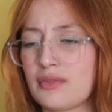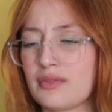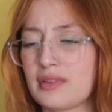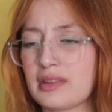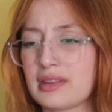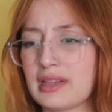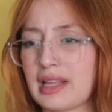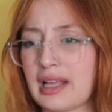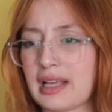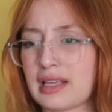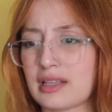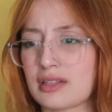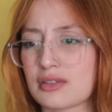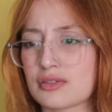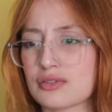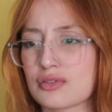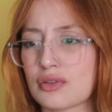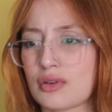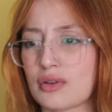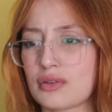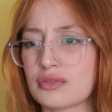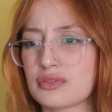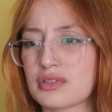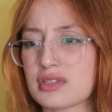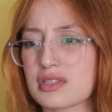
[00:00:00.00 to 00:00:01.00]
even like you,
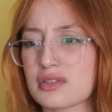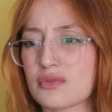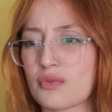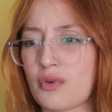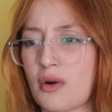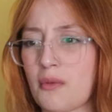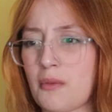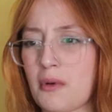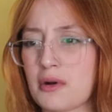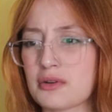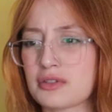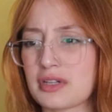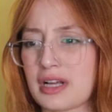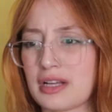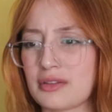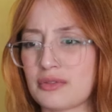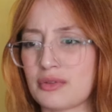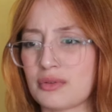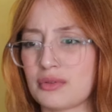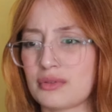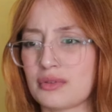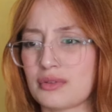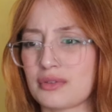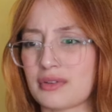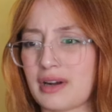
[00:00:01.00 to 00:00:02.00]
so just one more try,
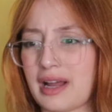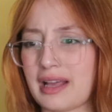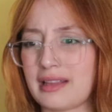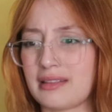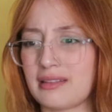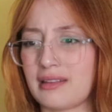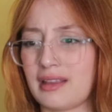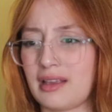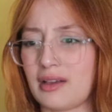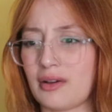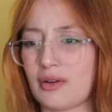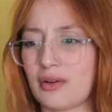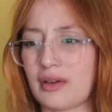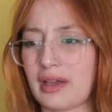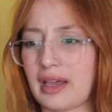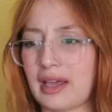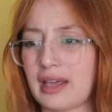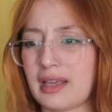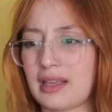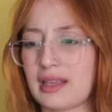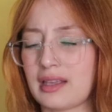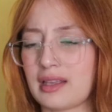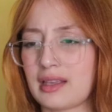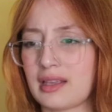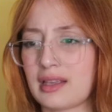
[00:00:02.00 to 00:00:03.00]
do the right do thing,
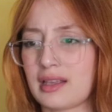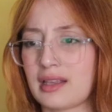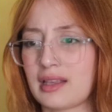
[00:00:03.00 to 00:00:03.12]
okay?